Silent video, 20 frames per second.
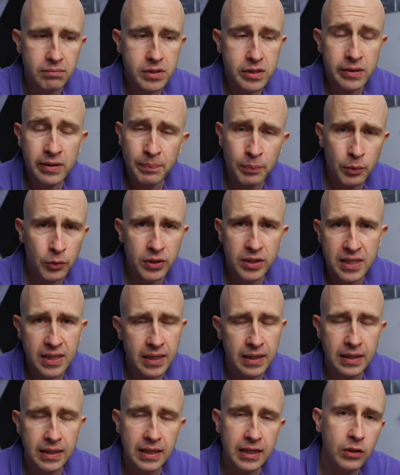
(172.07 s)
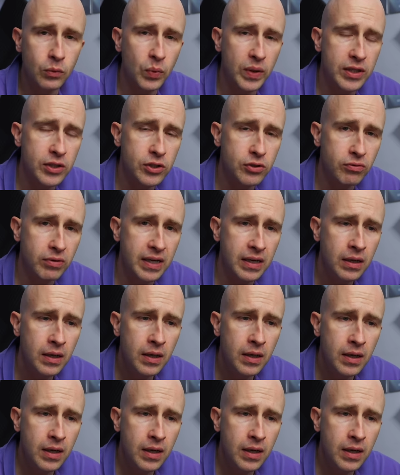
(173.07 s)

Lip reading: So he put the ticket in the windscreen